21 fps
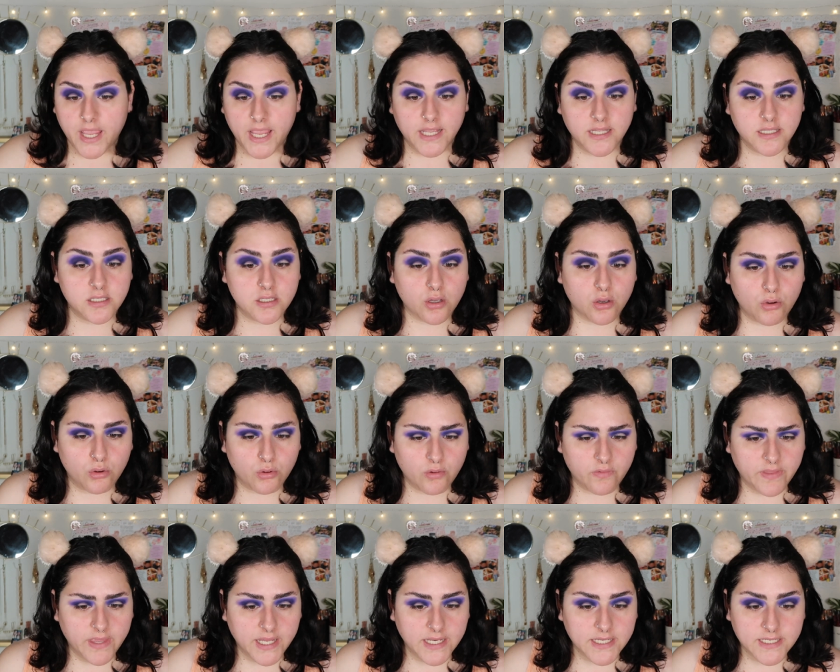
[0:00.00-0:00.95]
and so
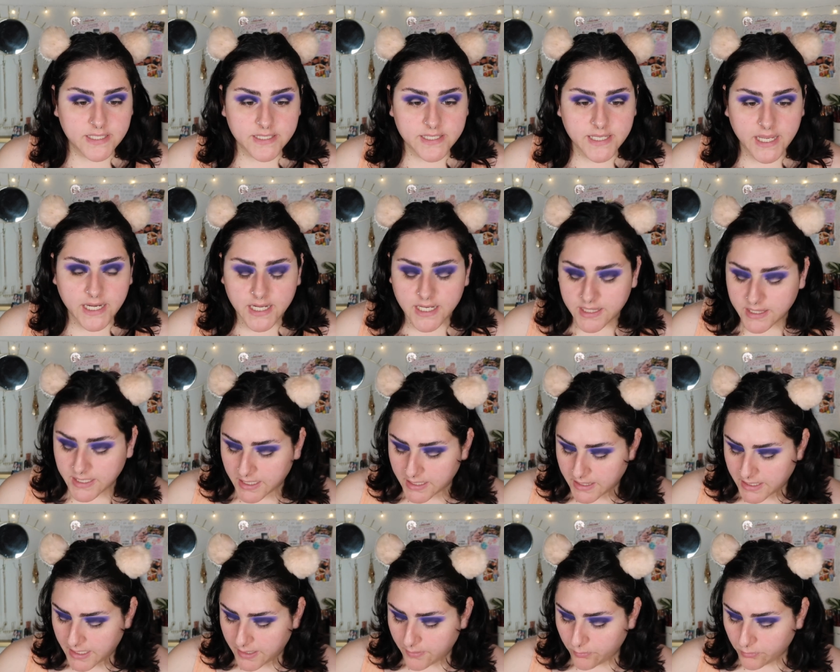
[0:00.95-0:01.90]
they decided
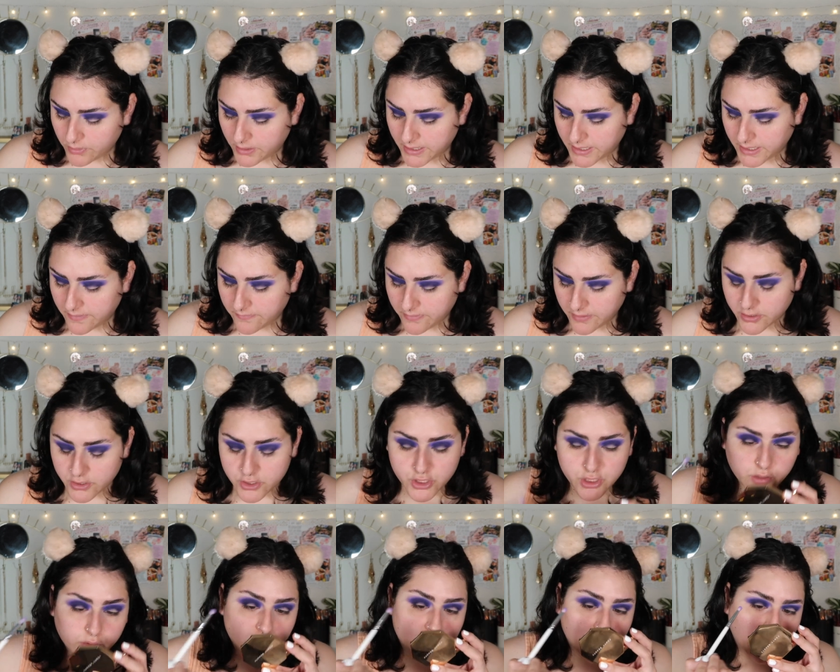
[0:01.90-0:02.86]
that they would leave their
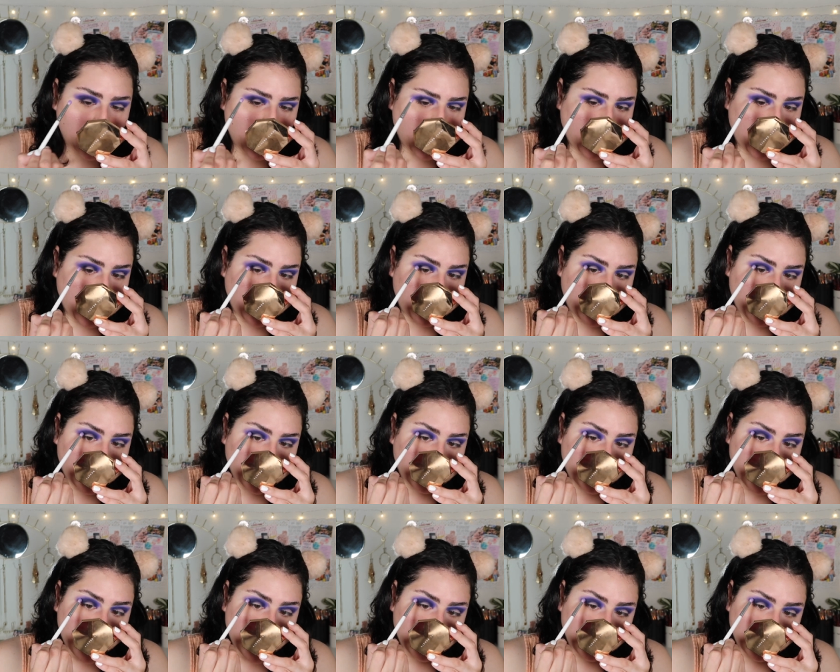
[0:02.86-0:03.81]
children in their
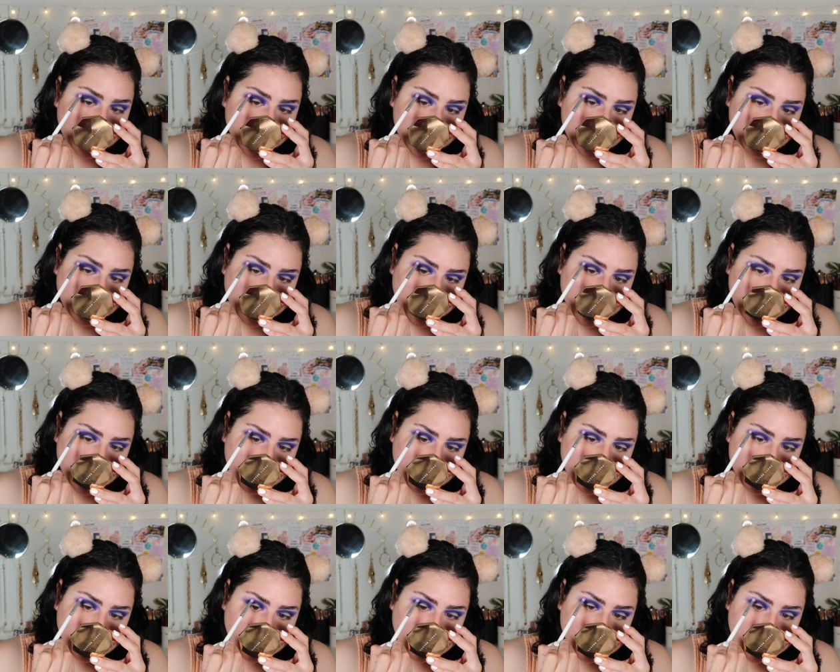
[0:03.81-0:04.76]
apartments while they
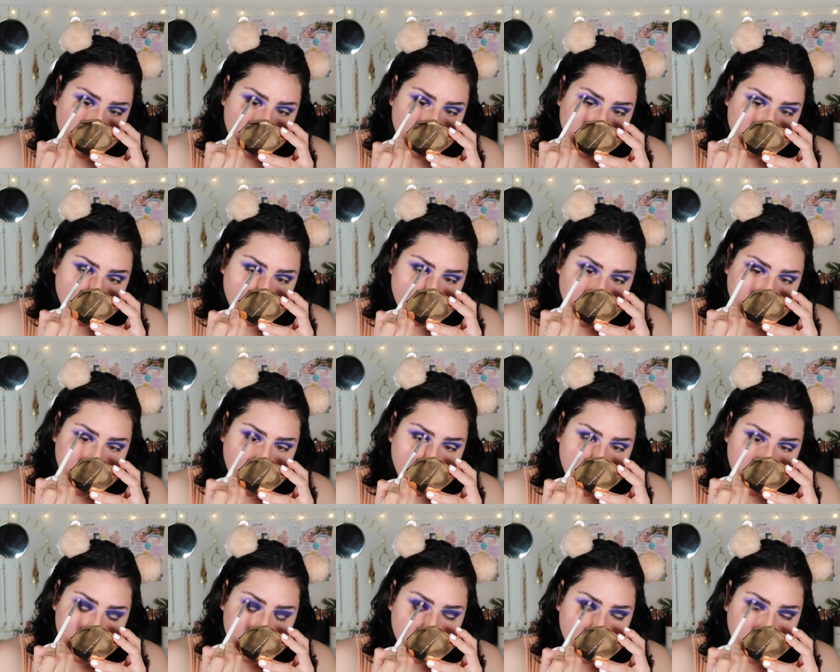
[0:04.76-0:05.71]
would, would go
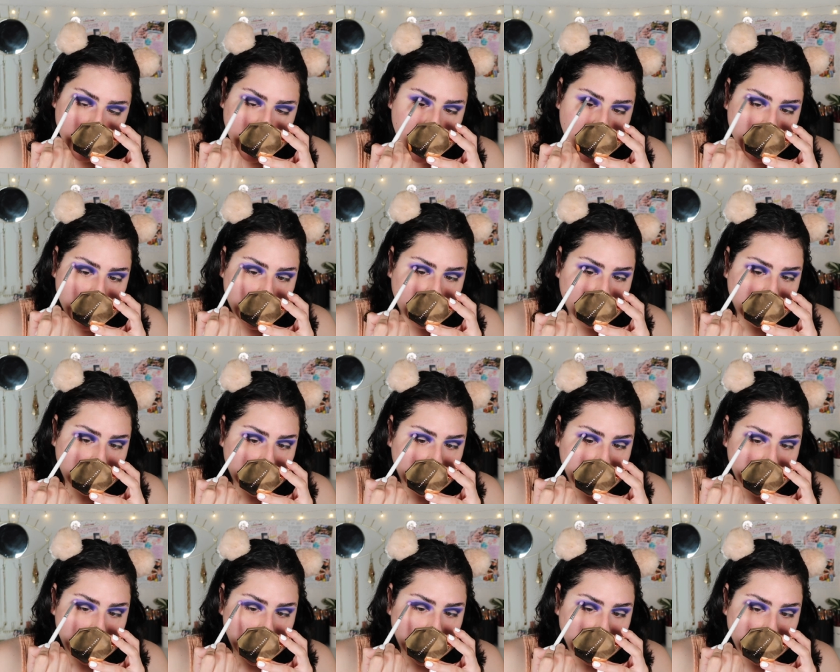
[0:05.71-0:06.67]
and have
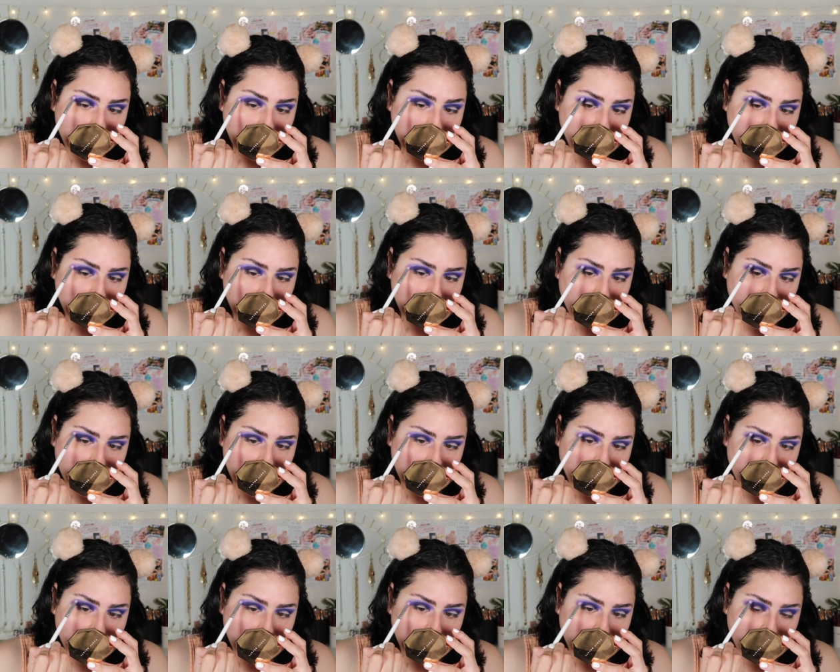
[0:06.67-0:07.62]
dinner
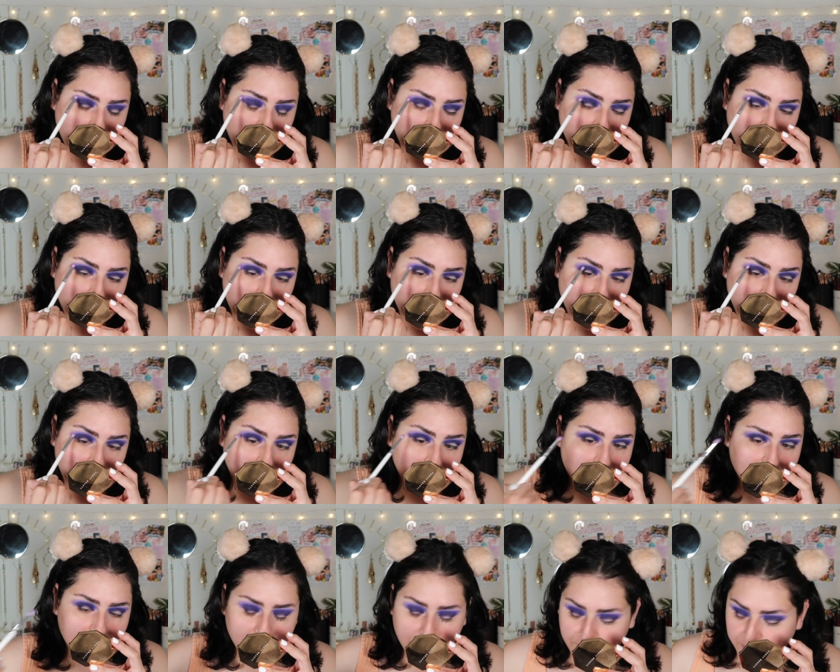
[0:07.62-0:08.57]
with the
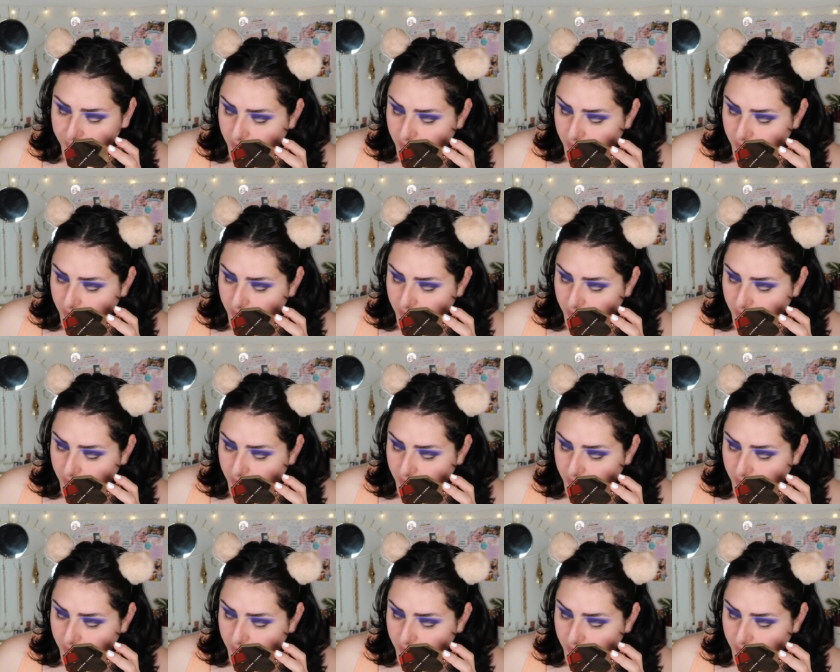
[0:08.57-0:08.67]
friends.